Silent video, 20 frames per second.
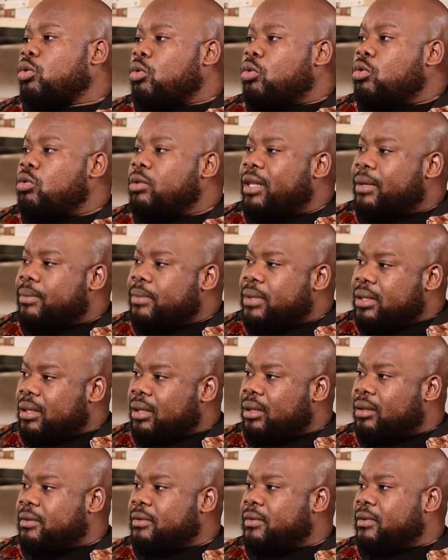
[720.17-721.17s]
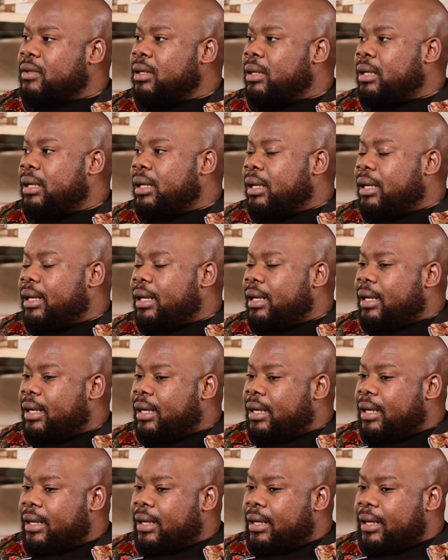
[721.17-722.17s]
grow themselves
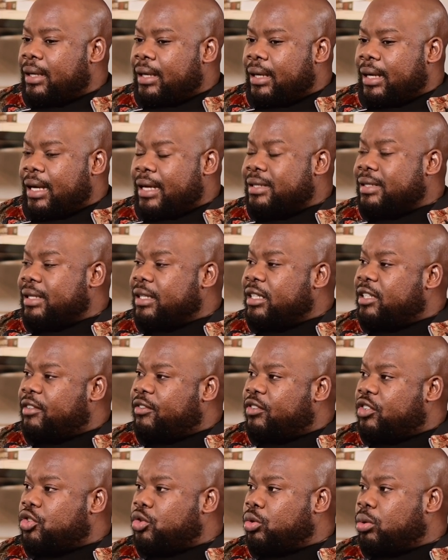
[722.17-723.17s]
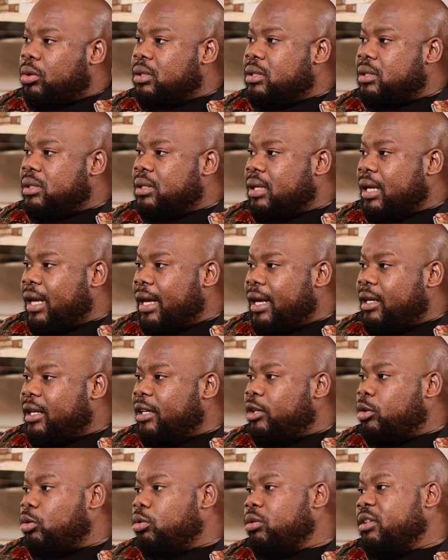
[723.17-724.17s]
uh, as individuals and
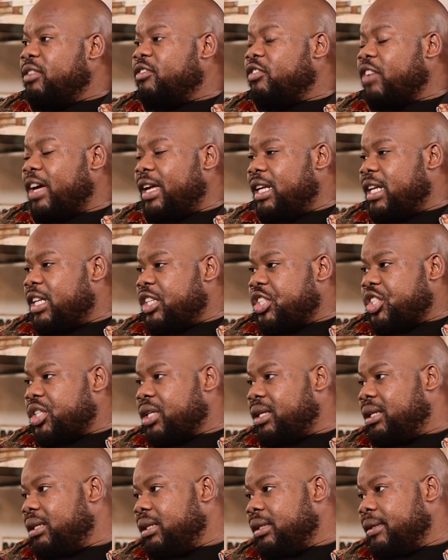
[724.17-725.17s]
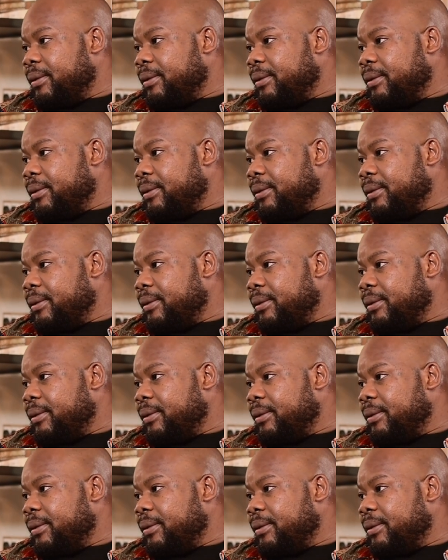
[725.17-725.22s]
including financially.